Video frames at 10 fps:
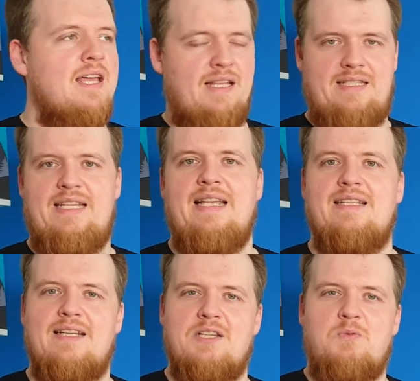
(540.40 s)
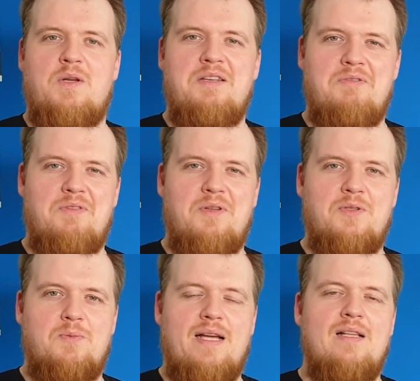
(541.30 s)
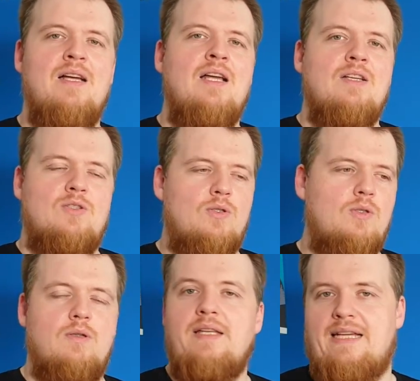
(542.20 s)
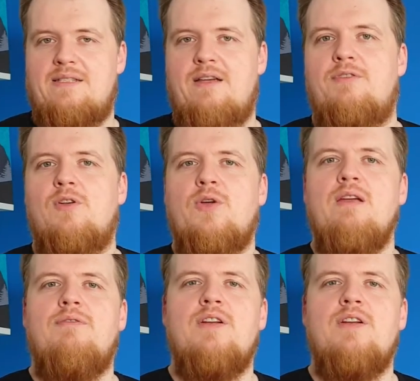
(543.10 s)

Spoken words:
The setting is wonderful as well. So yes, if you're looking for